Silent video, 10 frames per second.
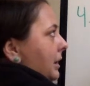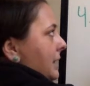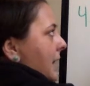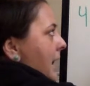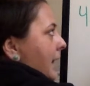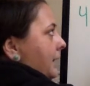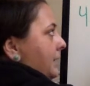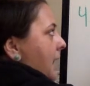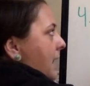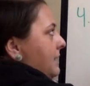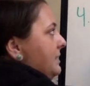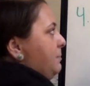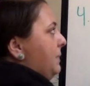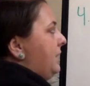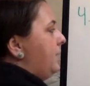9. 9 is
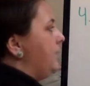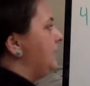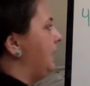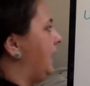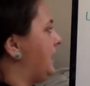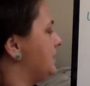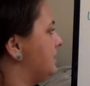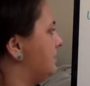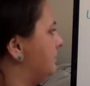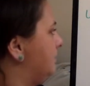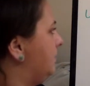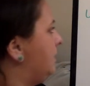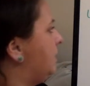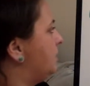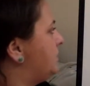bigger than 8.
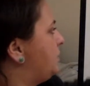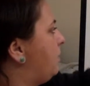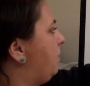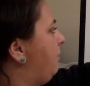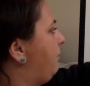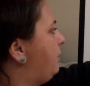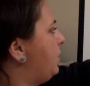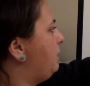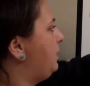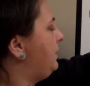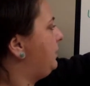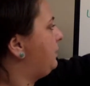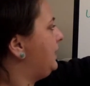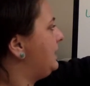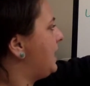So
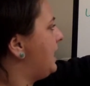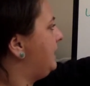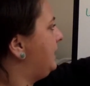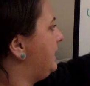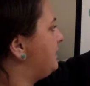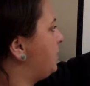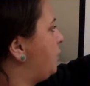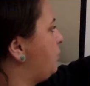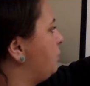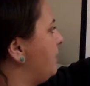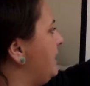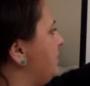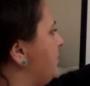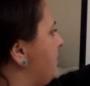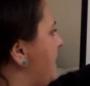4.39 is
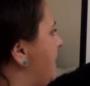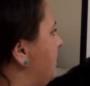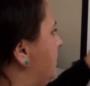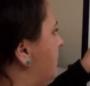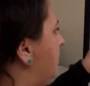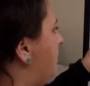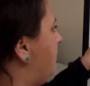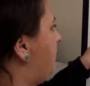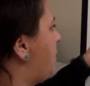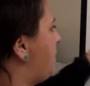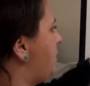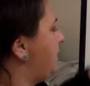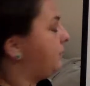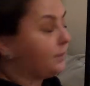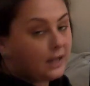greater than
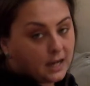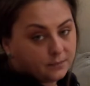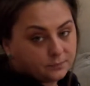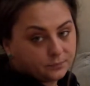4.38.